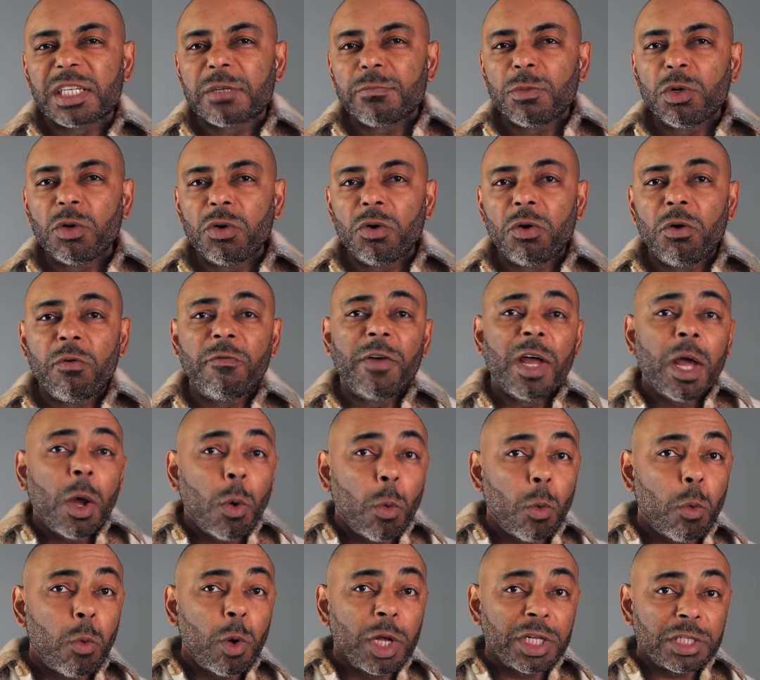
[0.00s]
smooth
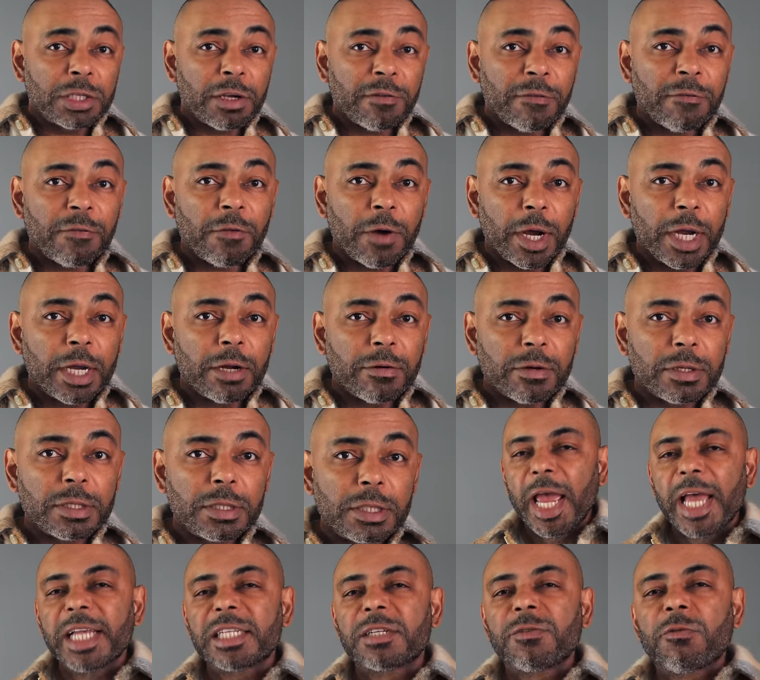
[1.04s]
winter
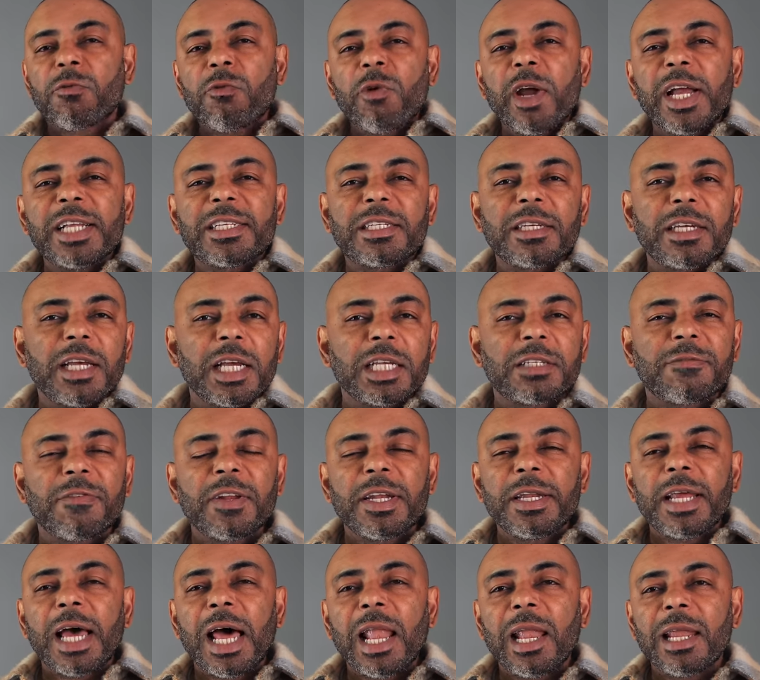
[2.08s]
fragrance. It's rich, it's
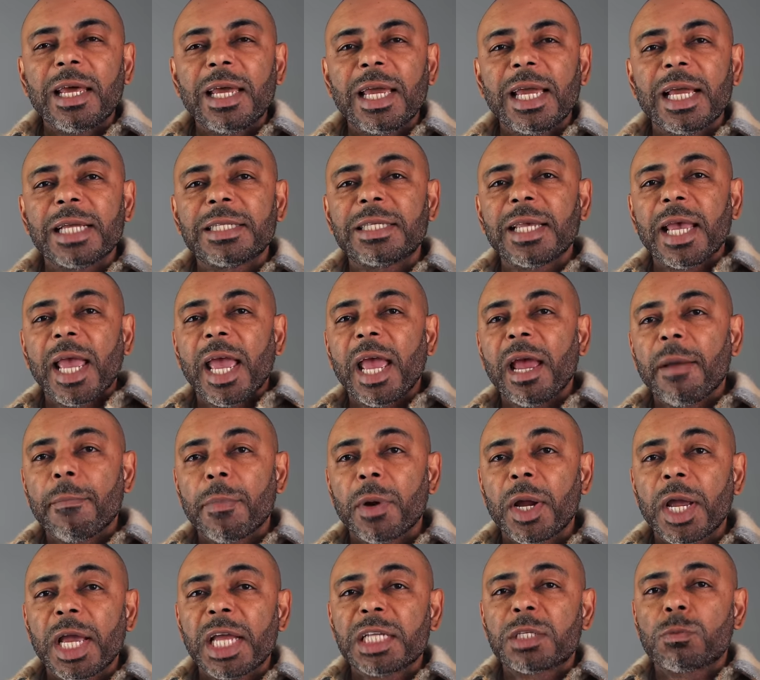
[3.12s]
vanilla, it's
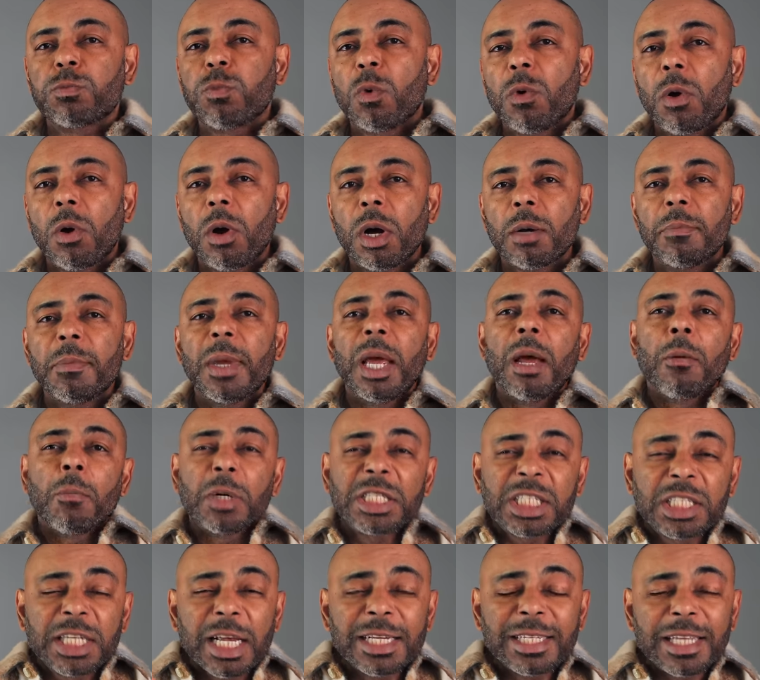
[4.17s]
amber, it's warm,
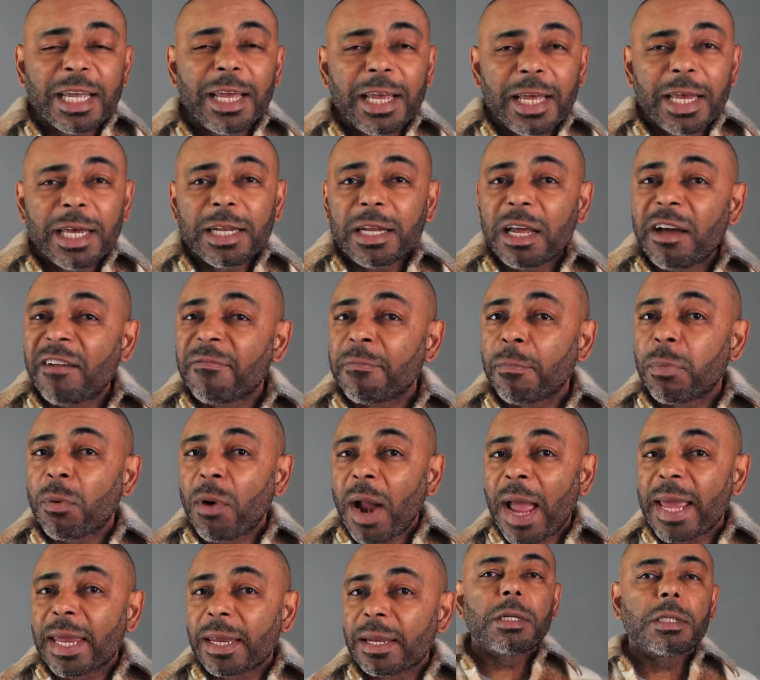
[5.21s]
with just a hint of
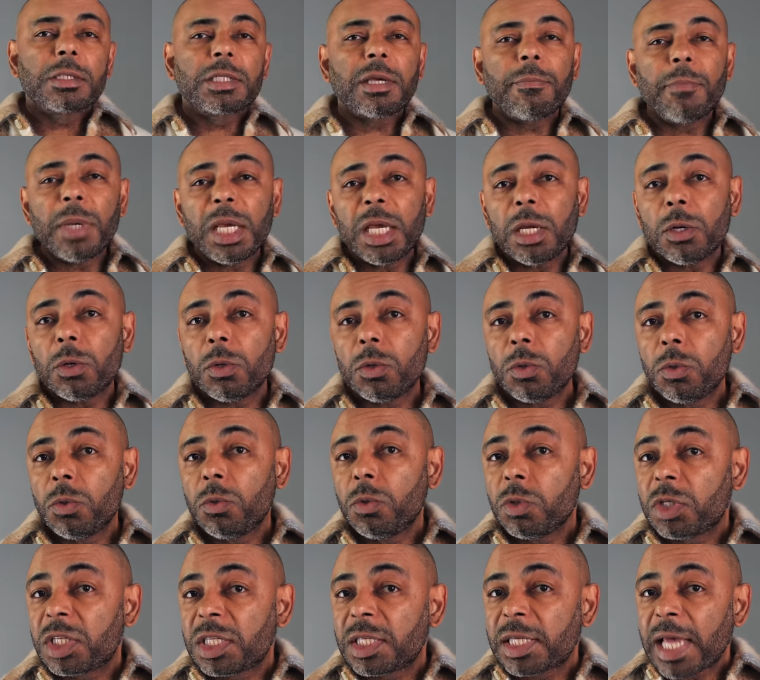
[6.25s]
bright. To me,
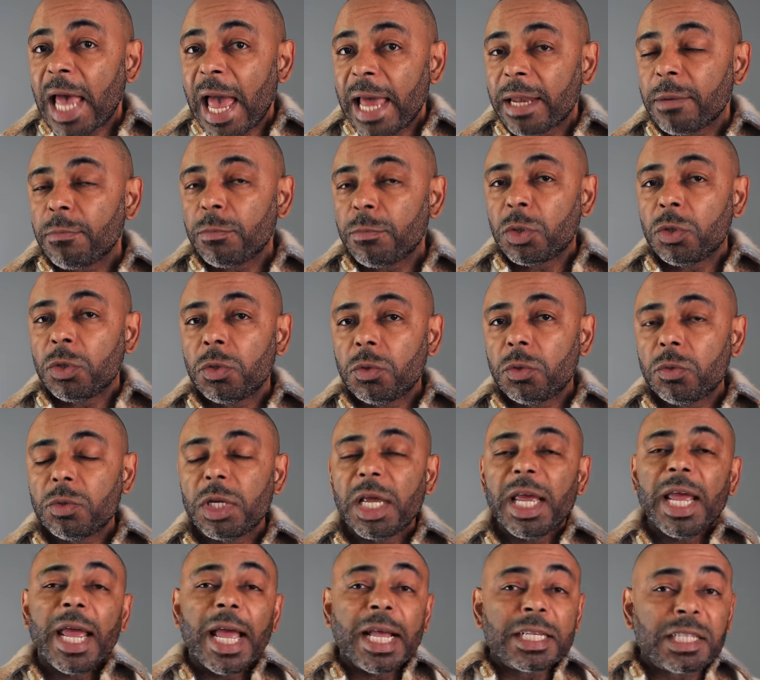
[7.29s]
oud satin mood
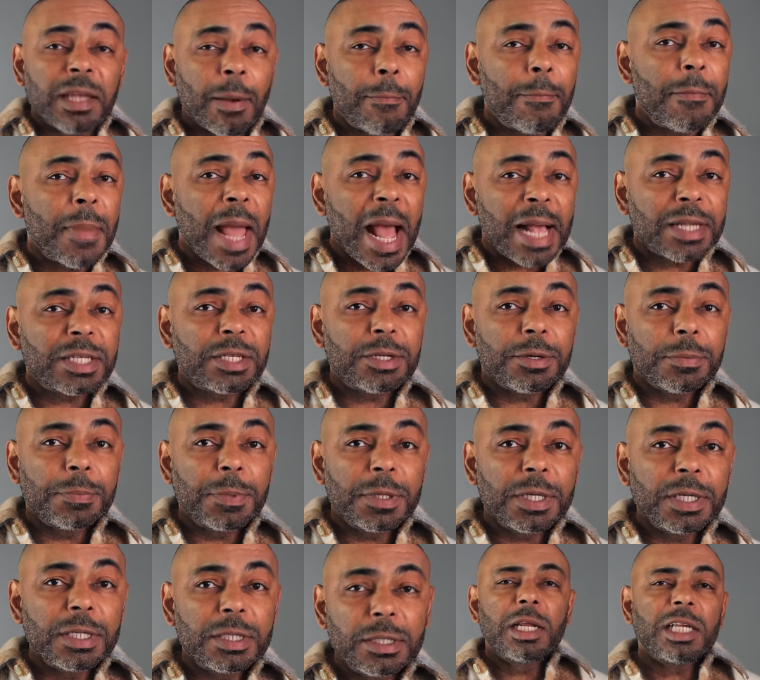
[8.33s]
is a
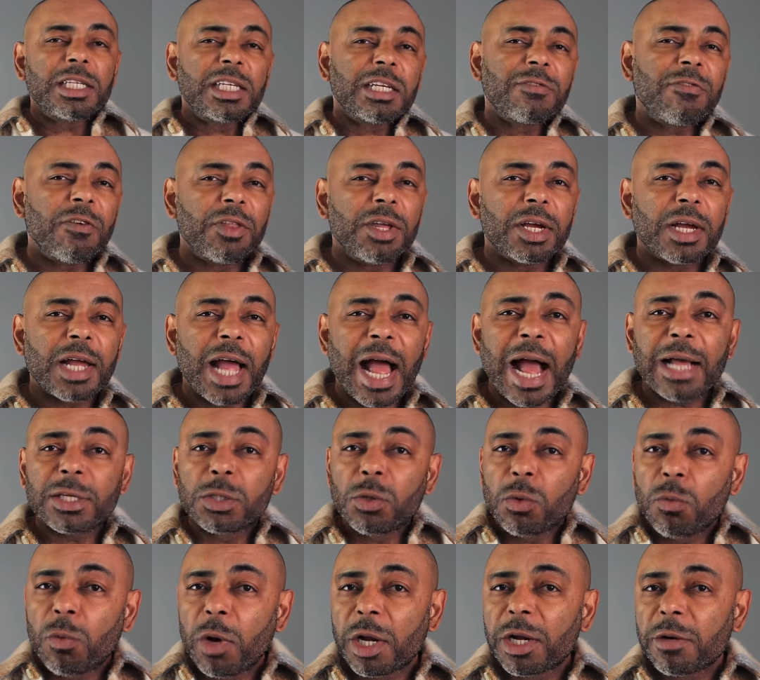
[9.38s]
masterpiece. This is for the guys who
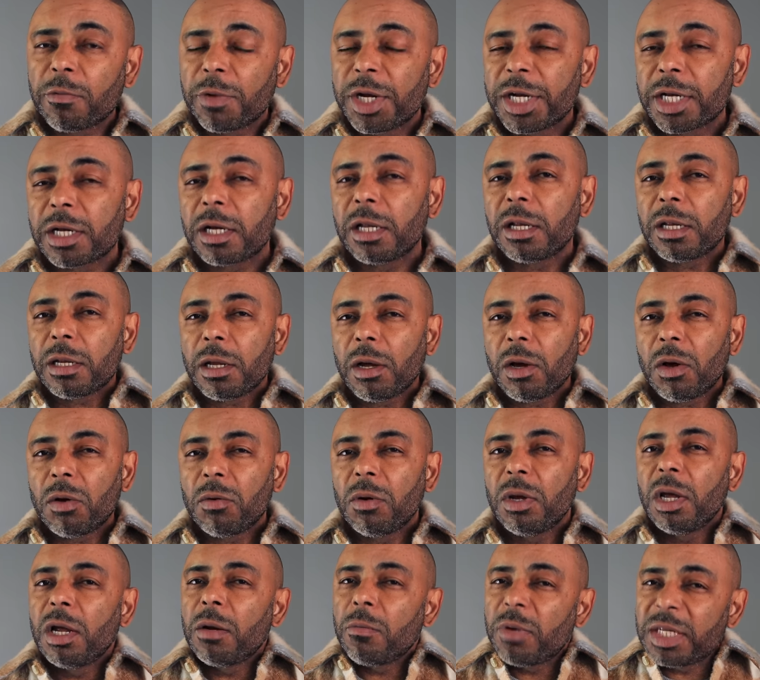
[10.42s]
want to win a cologne,
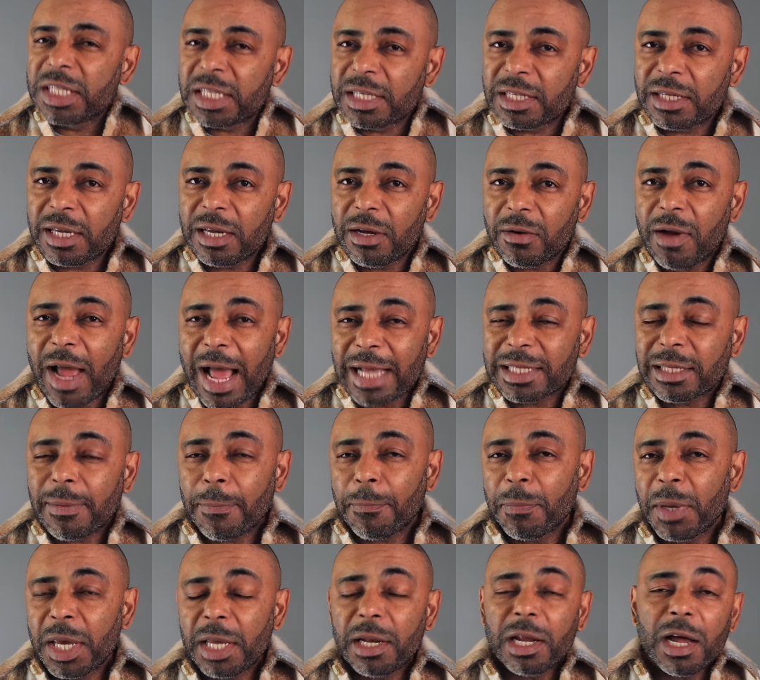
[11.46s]
but still has a
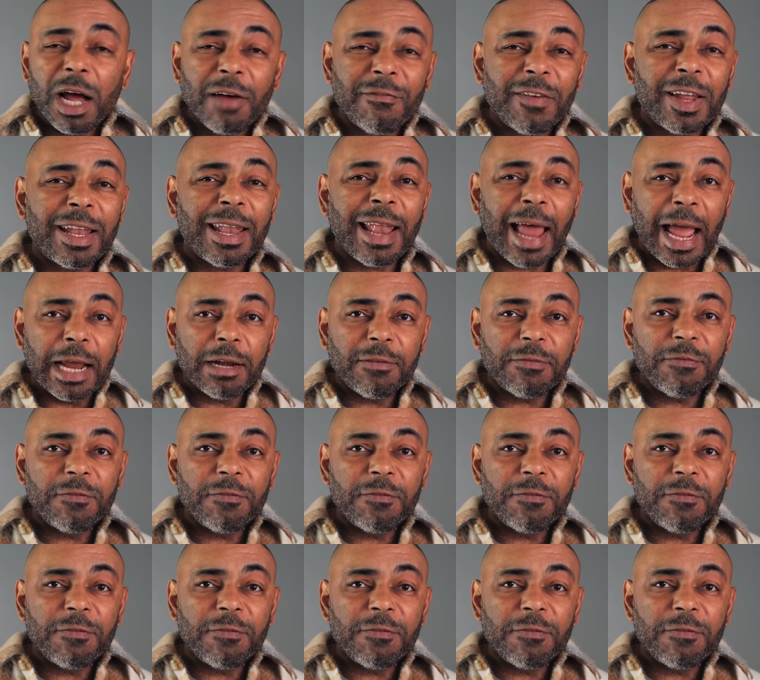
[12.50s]
bit of a light